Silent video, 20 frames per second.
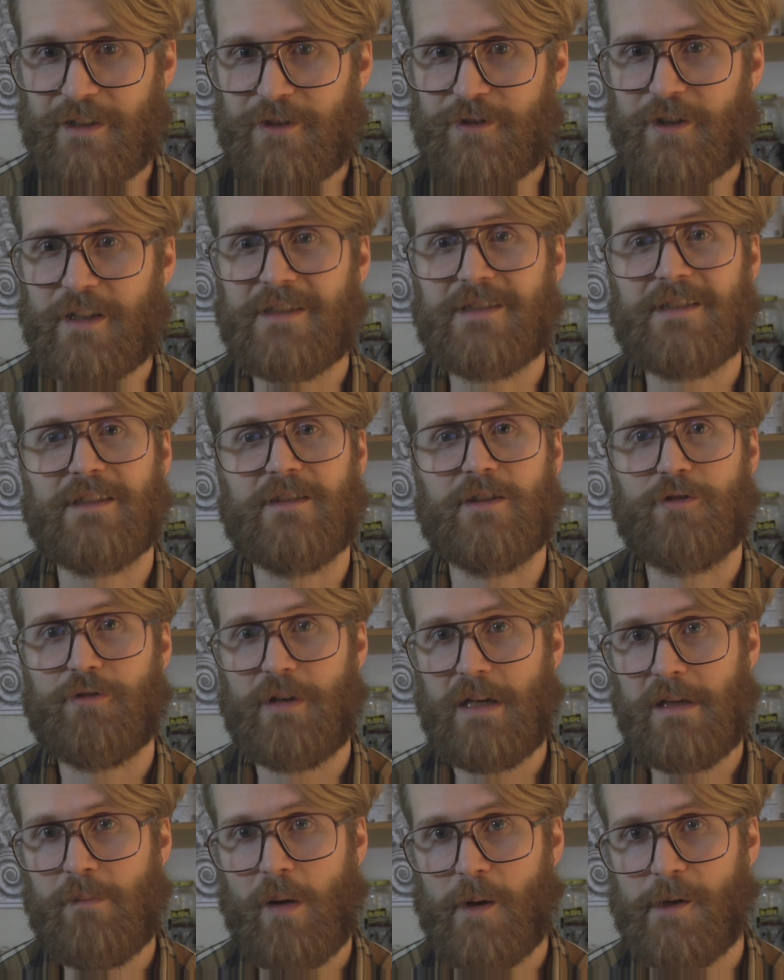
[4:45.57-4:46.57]
interest in the
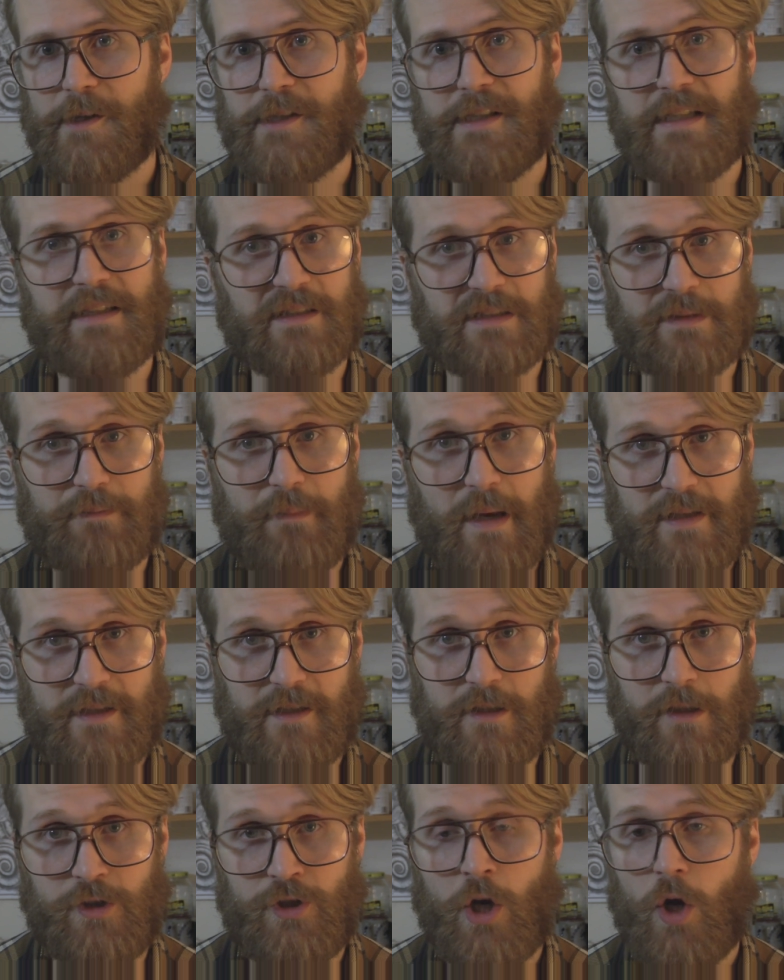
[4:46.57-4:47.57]
Green Party and its
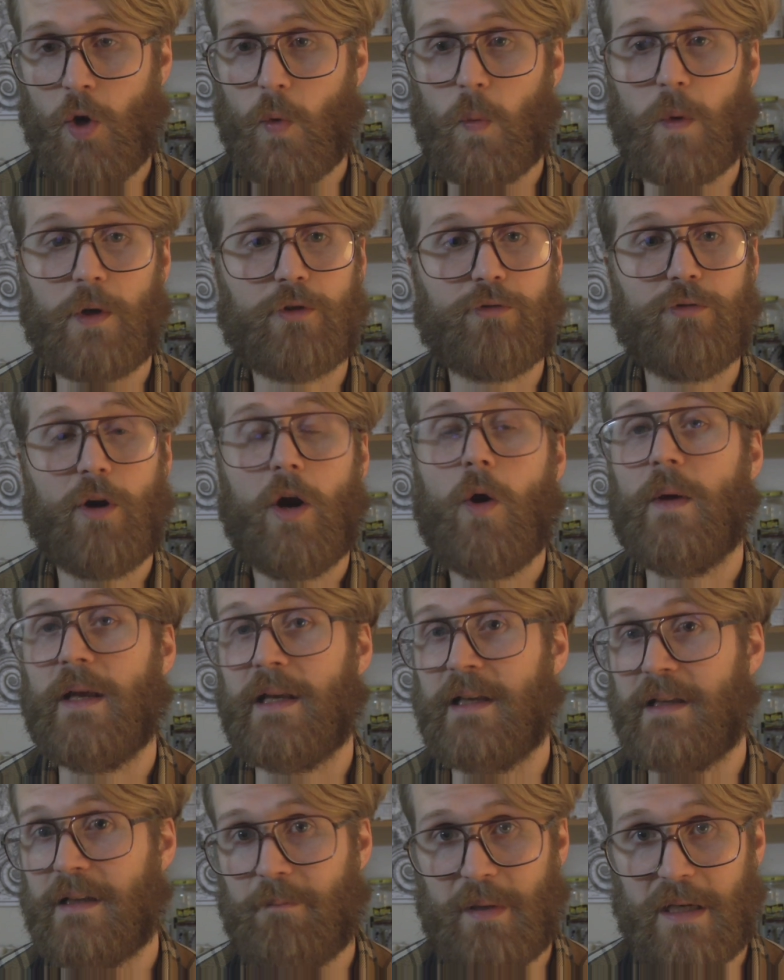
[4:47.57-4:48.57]
message, we're
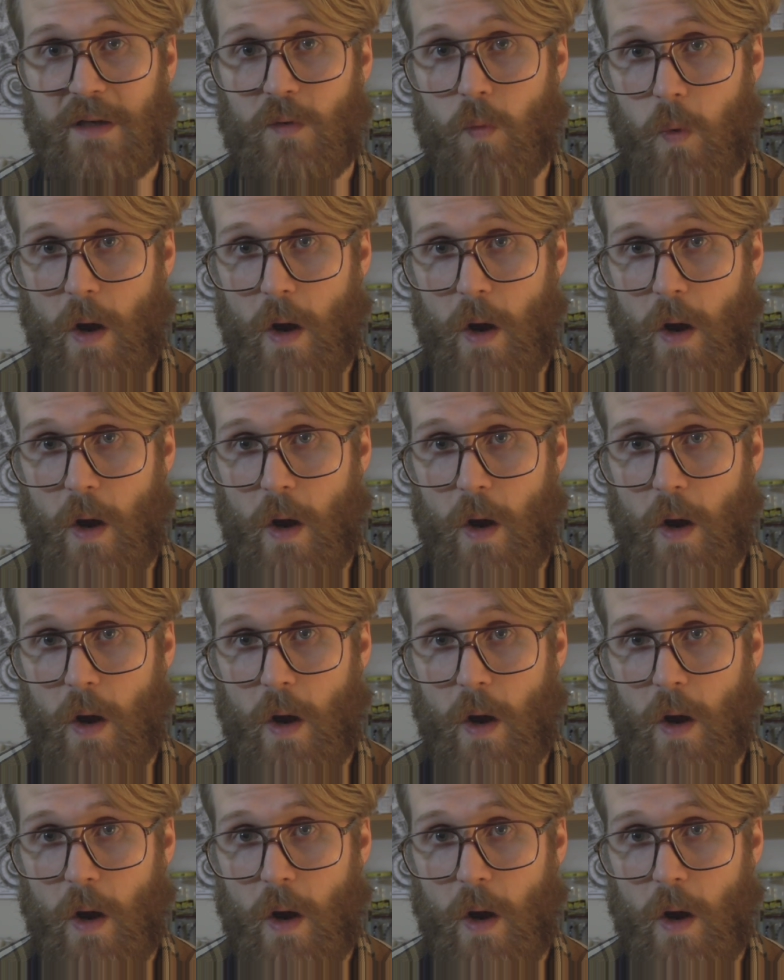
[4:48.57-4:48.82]
growing in a big